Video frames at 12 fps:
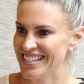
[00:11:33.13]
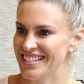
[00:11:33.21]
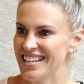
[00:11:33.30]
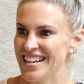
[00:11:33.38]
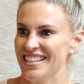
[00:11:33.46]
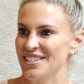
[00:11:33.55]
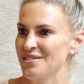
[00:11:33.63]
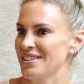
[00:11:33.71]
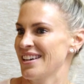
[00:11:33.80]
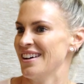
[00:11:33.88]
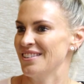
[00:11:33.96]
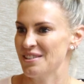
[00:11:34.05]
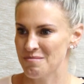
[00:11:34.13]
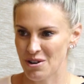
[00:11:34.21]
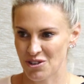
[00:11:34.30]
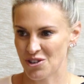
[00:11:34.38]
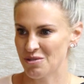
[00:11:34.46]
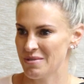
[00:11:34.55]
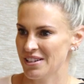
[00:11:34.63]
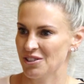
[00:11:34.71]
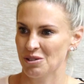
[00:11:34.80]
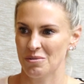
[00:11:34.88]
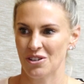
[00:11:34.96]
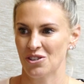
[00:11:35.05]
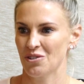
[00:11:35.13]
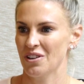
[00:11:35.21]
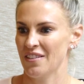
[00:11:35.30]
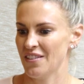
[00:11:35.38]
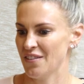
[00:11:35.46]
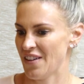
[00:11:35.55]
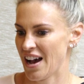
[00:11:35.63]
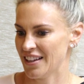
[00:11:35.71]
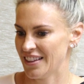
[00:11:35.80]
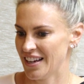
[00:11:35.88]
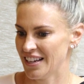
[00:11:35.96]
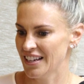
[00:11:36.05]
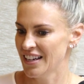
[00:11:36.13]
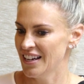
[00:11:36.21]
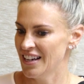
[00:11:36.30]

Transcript: and take into account emotional, yes. mental, spiritual, yes. and the fact that